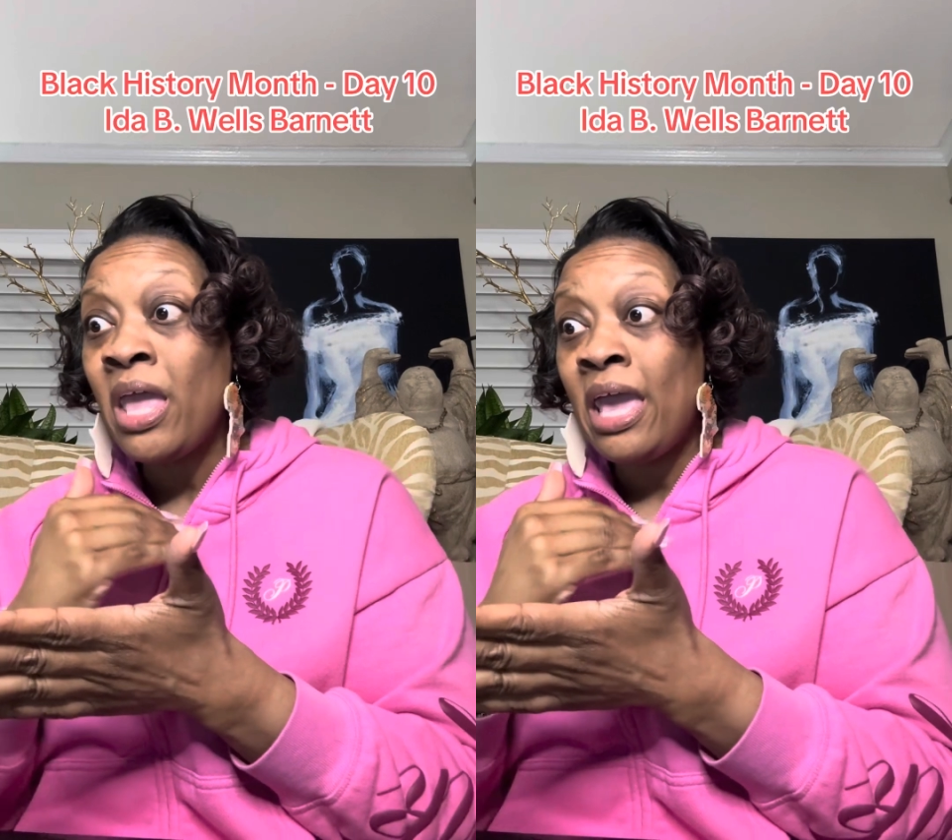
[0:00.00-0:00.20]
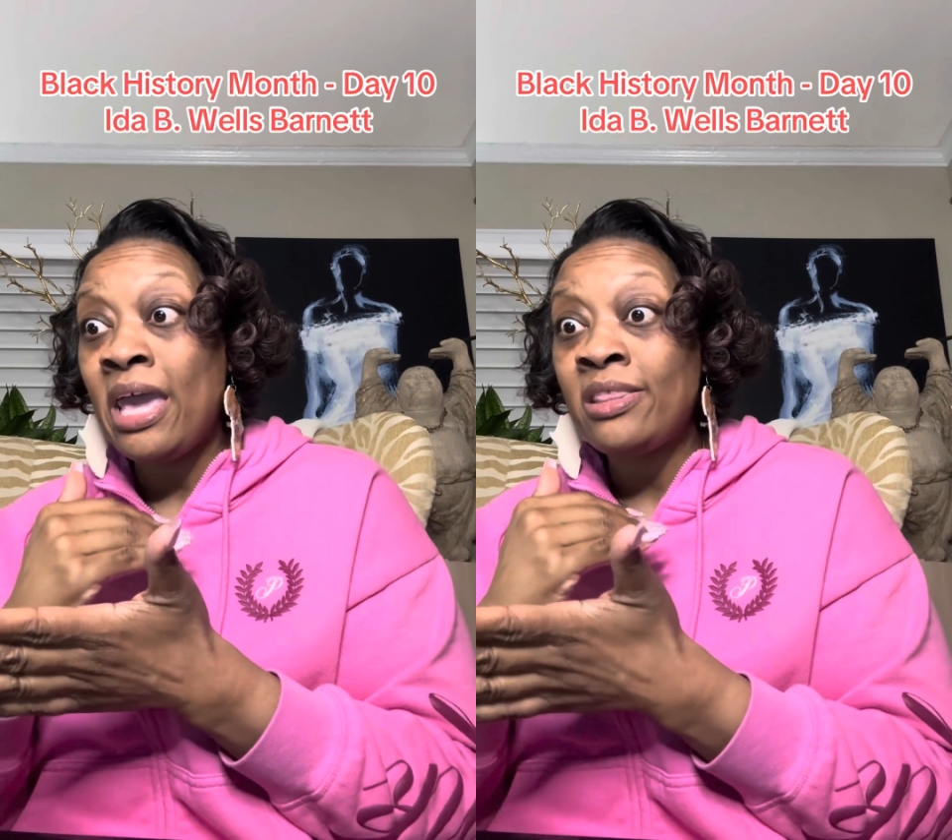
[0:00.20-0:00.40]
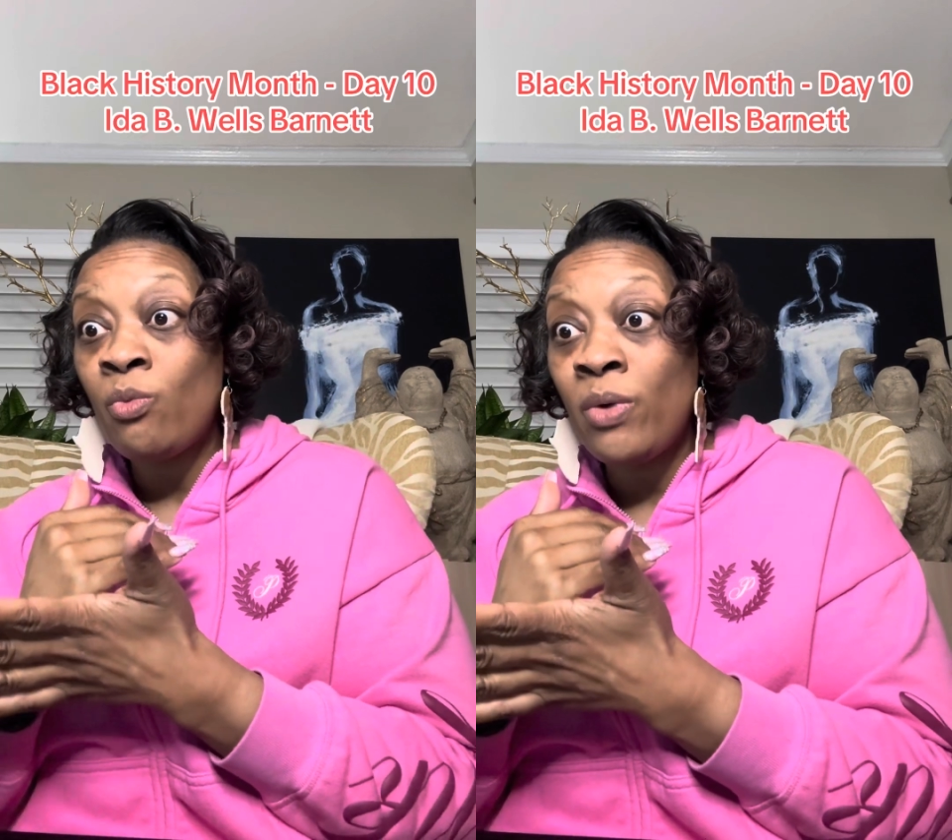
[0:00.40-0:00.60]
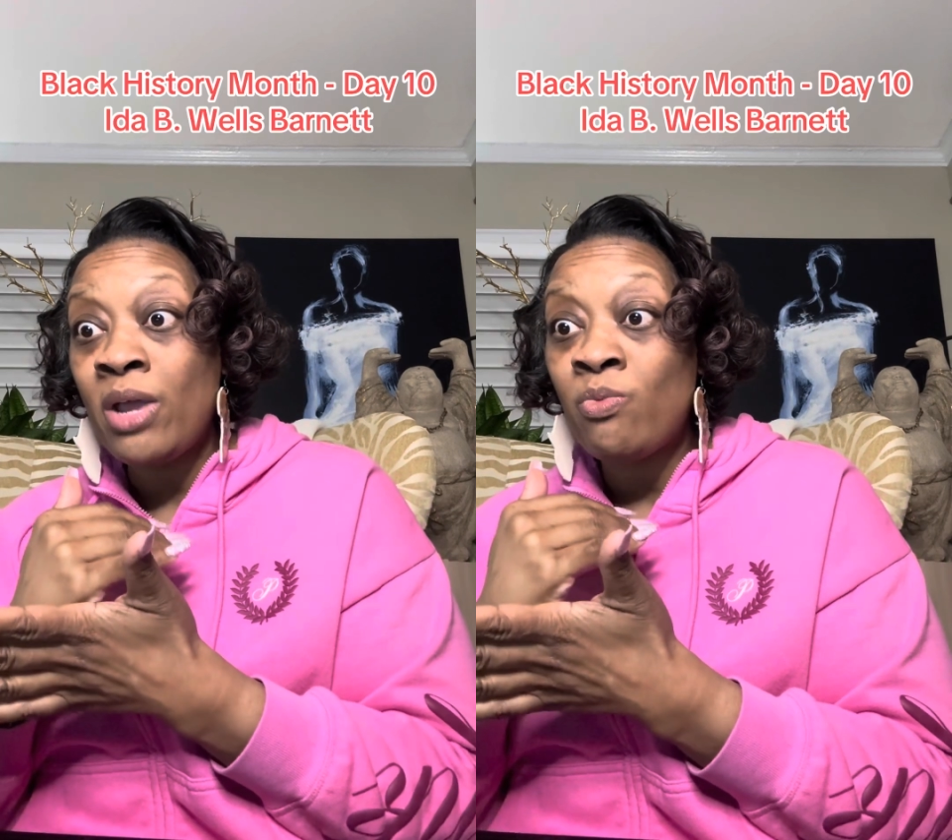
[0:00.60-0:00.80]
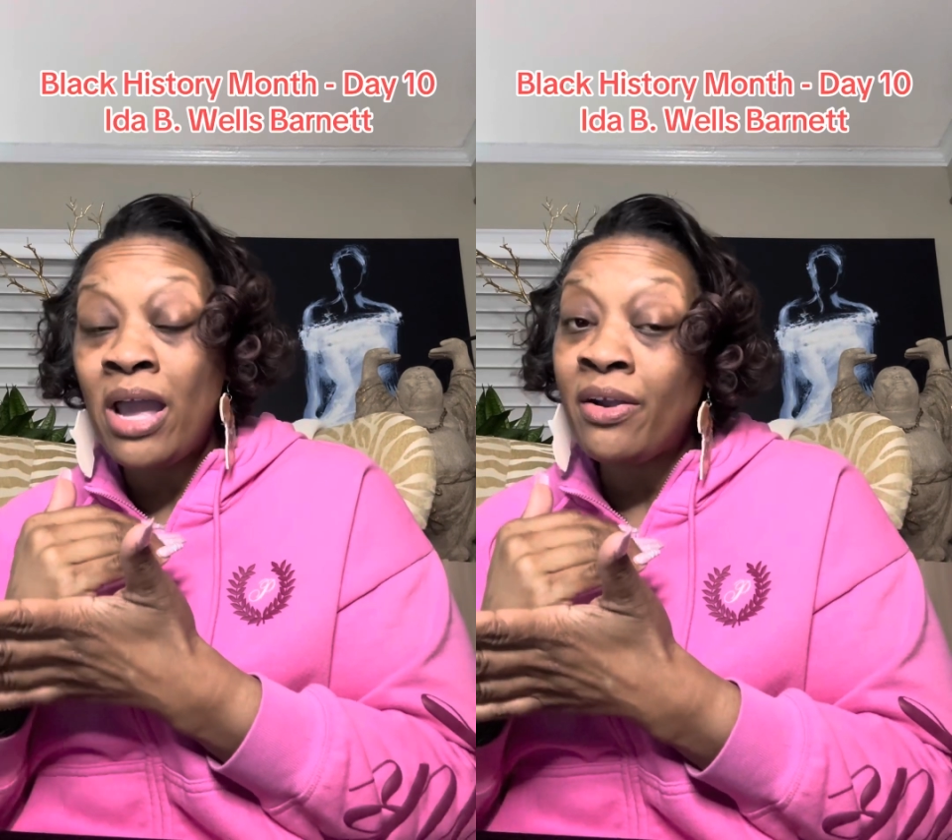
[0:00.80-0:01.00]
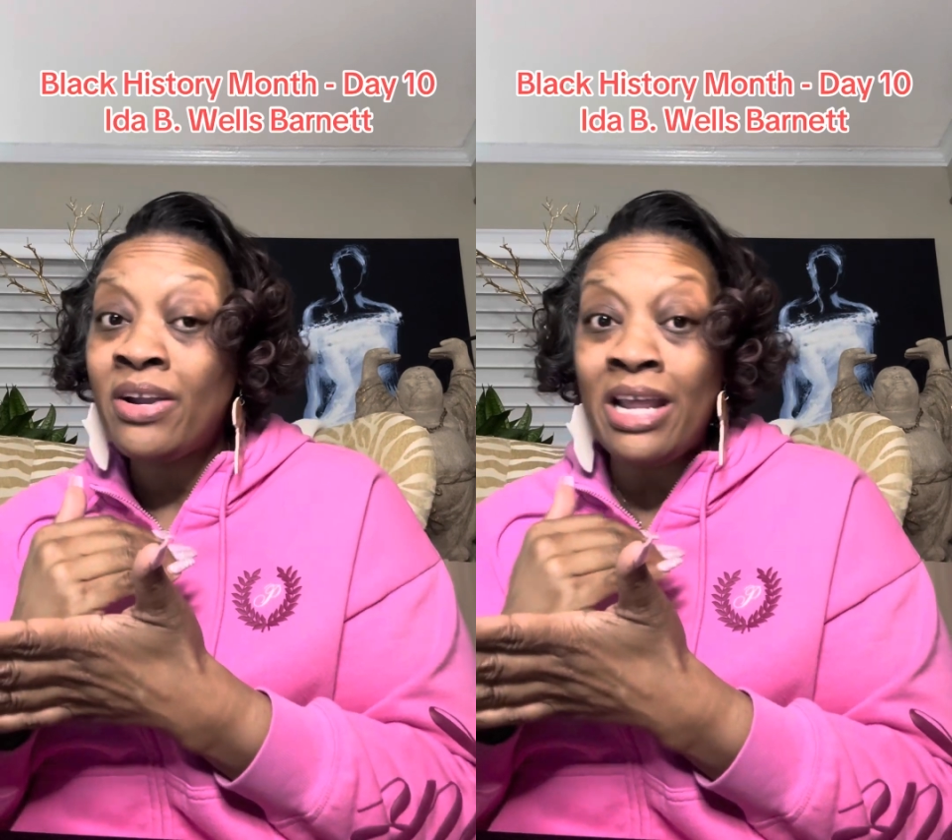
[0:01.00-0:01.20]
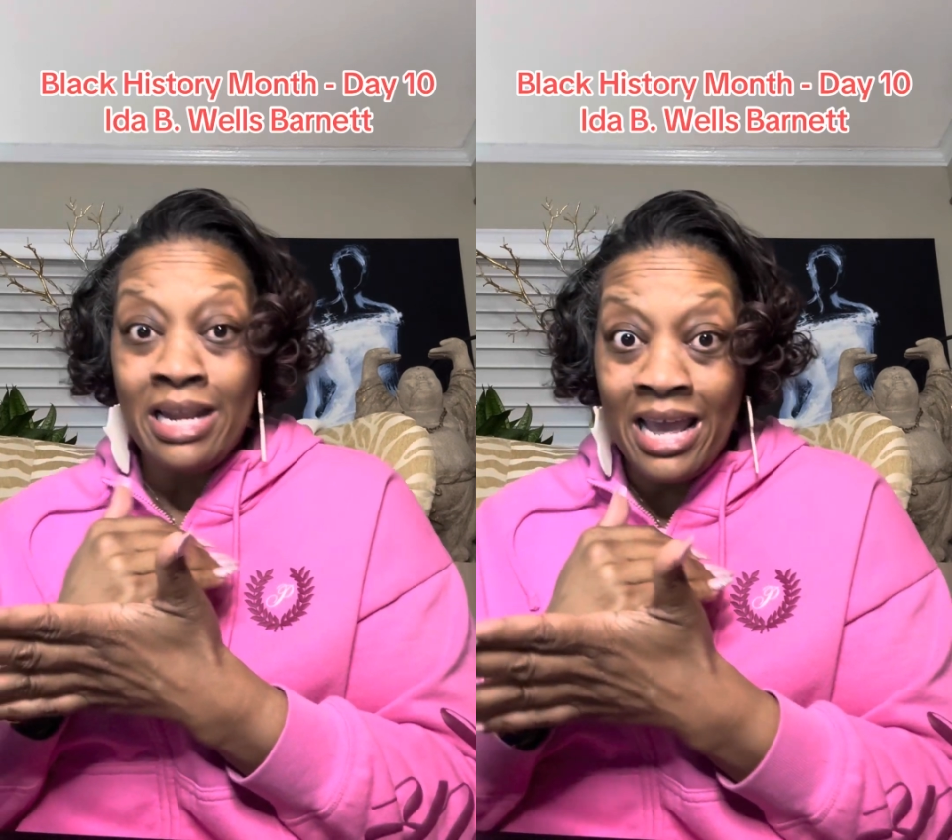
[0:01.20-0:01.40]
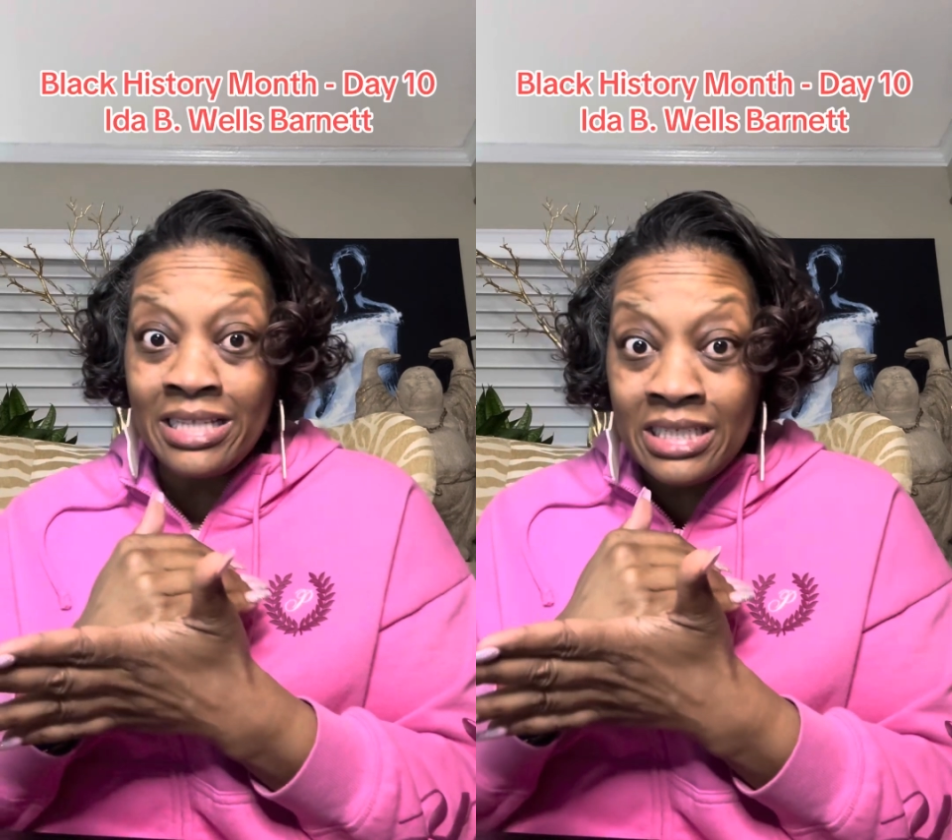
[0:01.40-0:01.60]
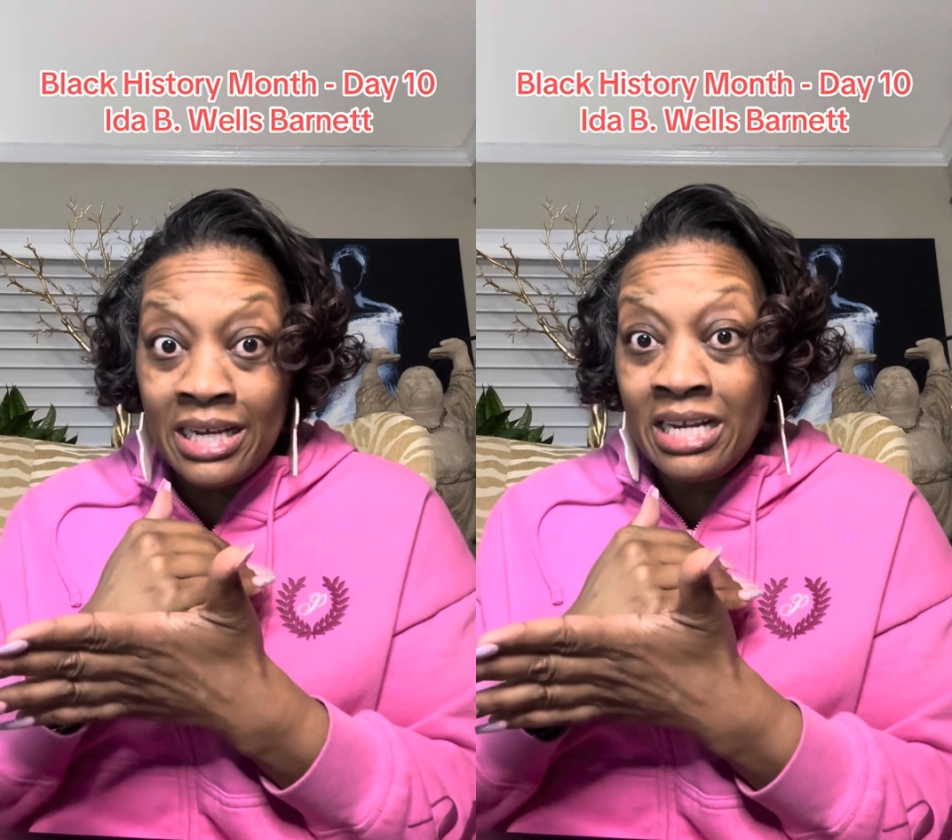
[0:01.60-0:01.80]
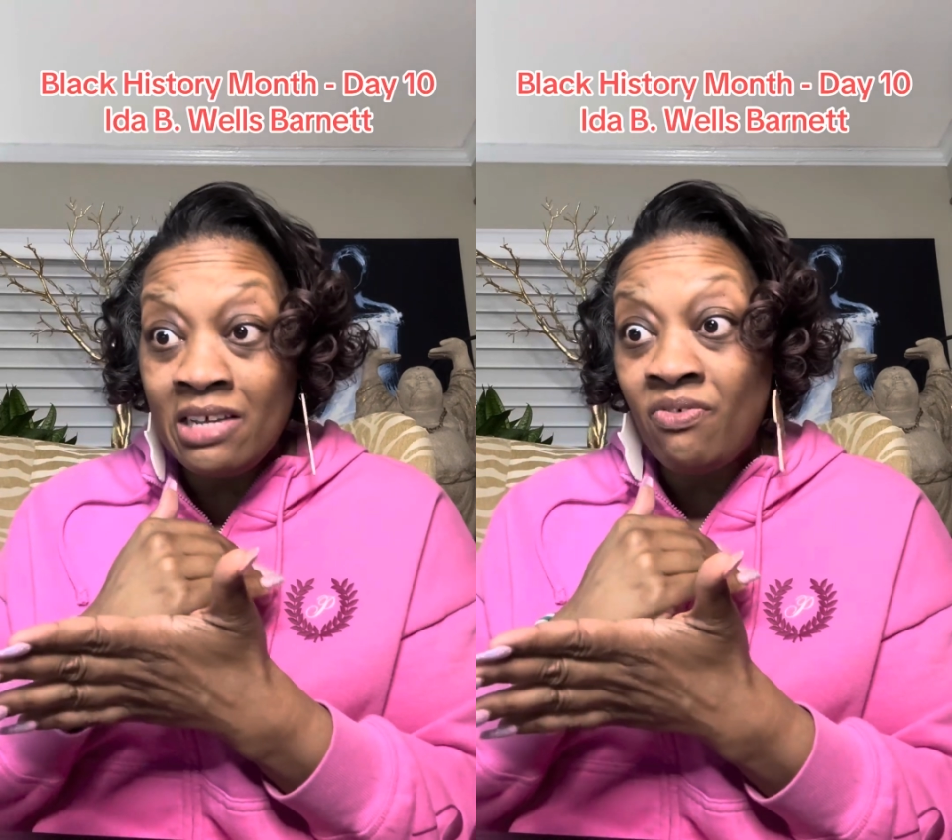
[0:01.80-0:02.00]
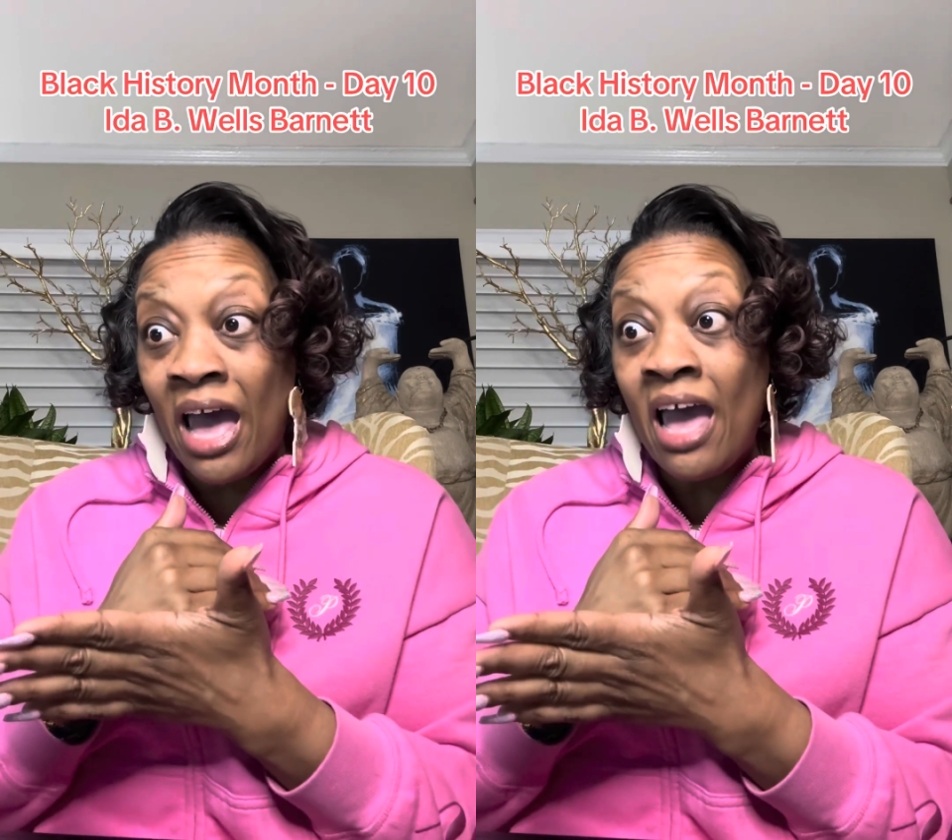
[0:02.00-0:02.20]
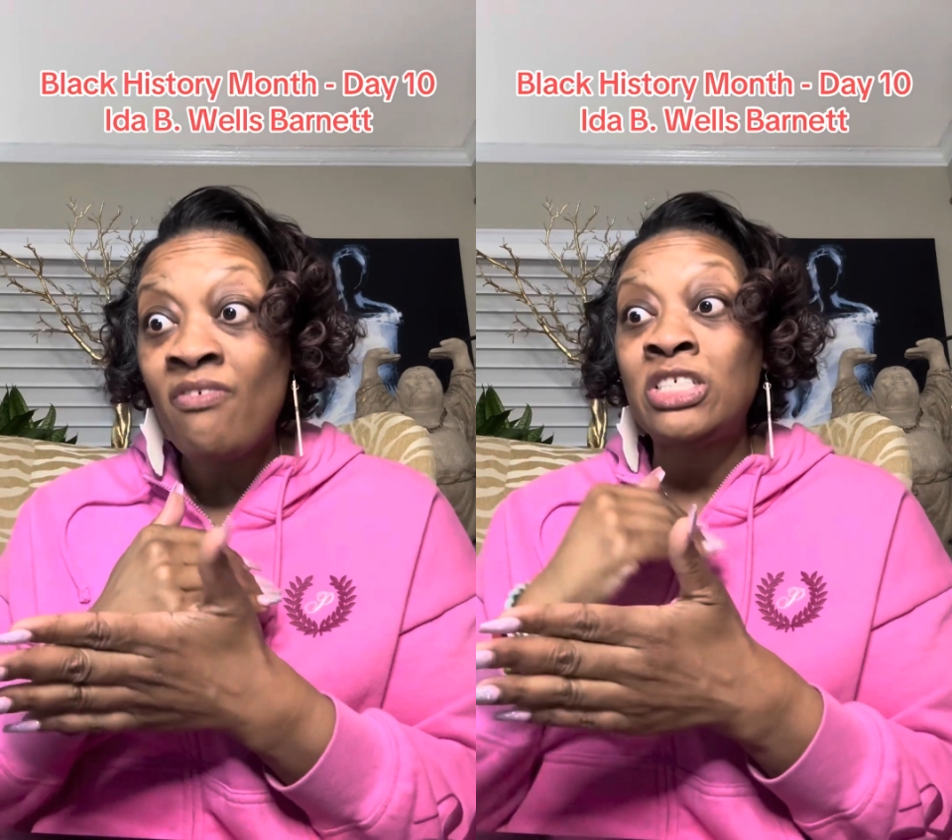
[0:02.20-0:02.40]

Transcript: and The Red Record in 1895,